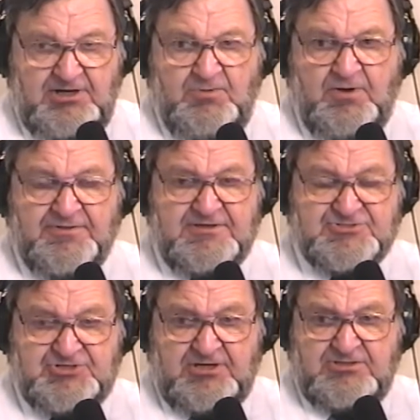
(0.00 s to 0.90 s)
Well, this
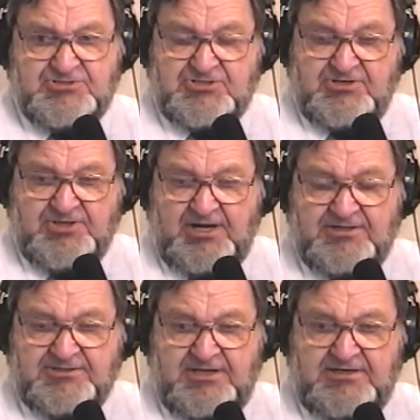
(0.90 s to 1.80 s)
judge
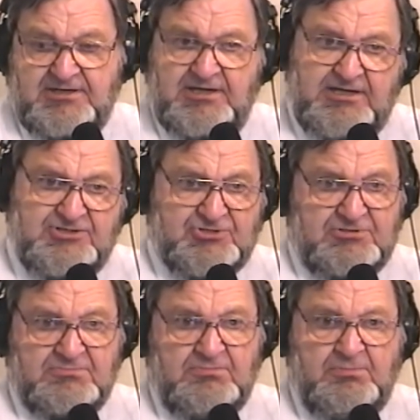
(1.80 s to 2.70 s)
thought that he
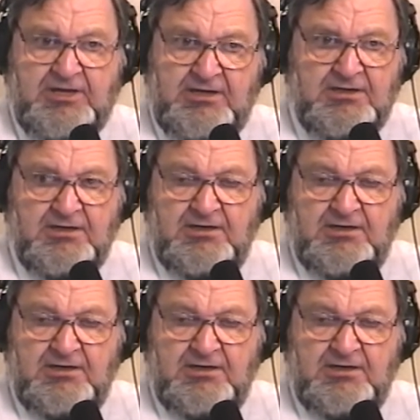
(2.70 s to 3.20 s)
shouldn't be,